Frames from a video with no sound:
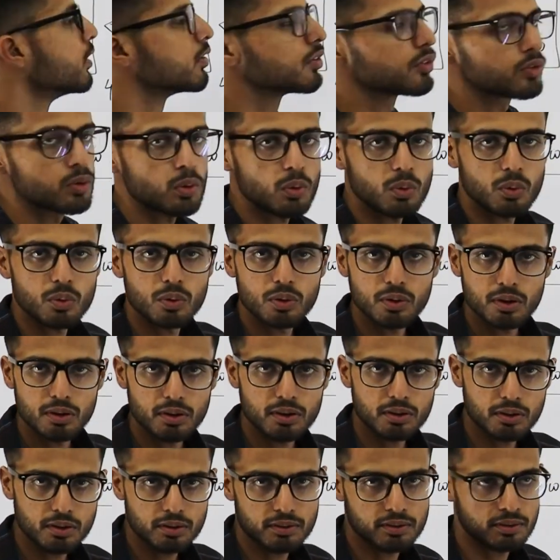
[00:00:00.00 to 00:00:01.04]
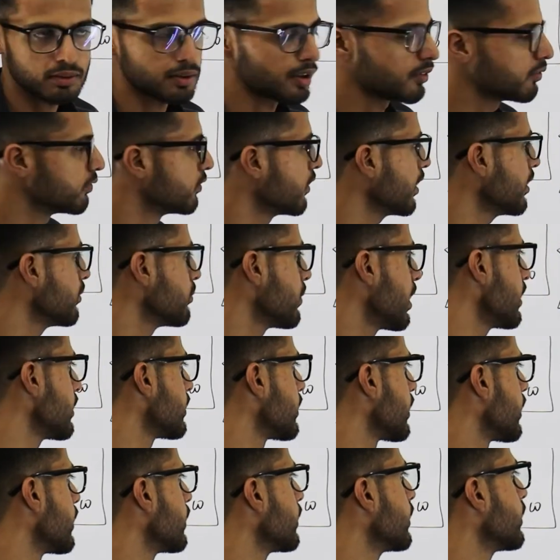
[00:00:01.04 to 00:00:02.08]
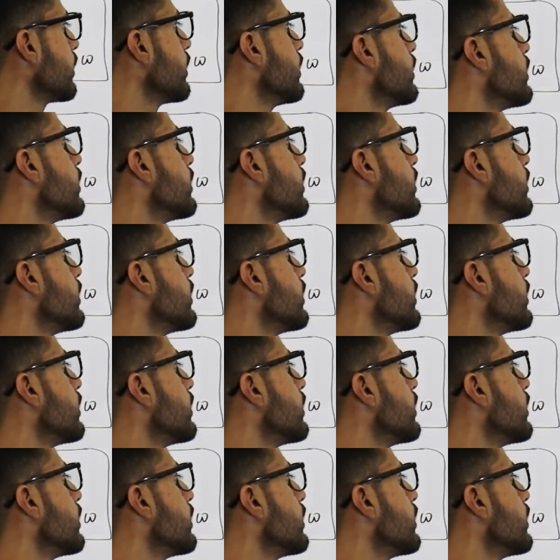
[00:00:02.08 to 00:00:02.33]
So someone might think